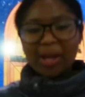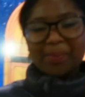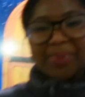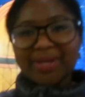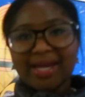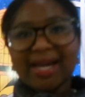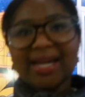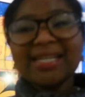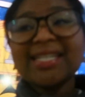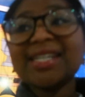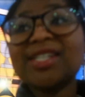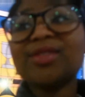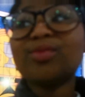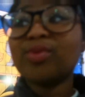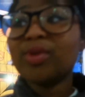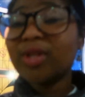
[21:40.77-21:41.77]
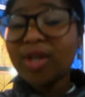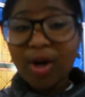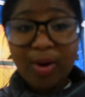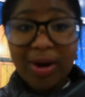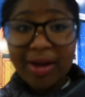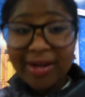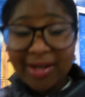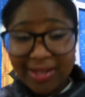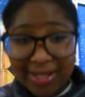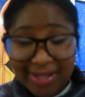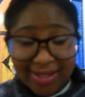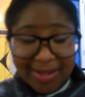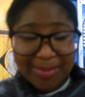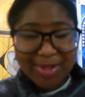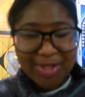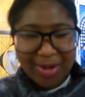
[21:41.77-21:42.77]
But yeah, it's actually really cold out in Atlanta.
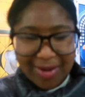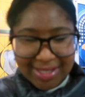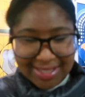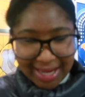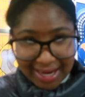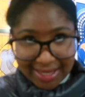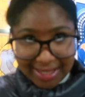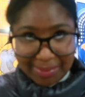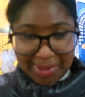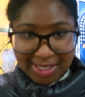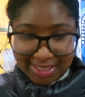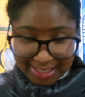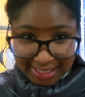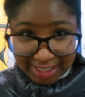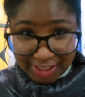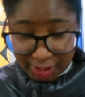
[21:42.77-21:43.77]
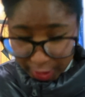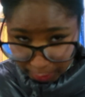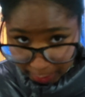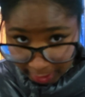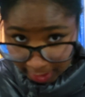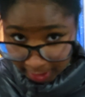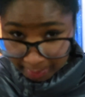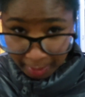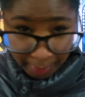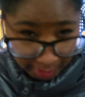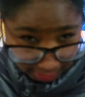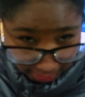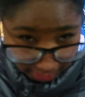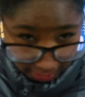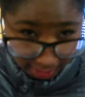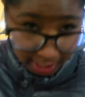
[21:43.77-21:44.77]
I'm so mm. excited because it's like January and my birthday.